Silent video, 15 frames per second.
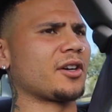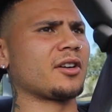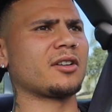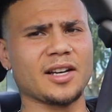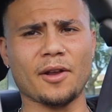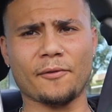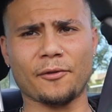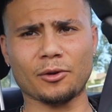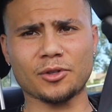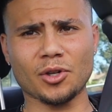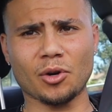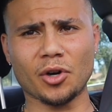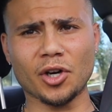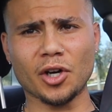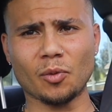It didn't feel
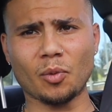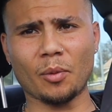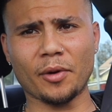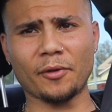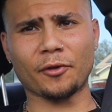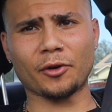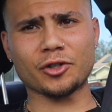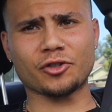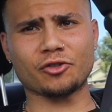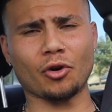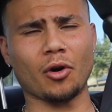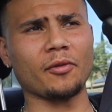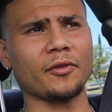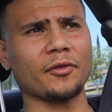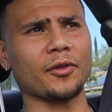so good when we first
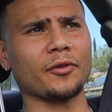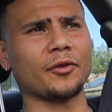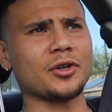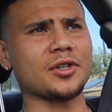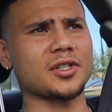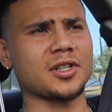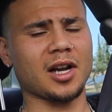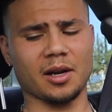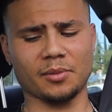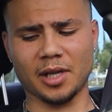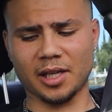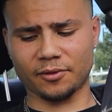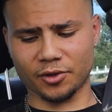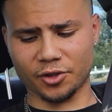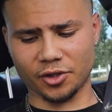drove it for the first time,
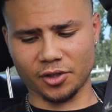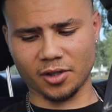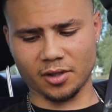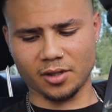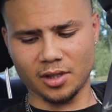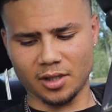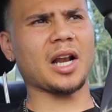that's for sure.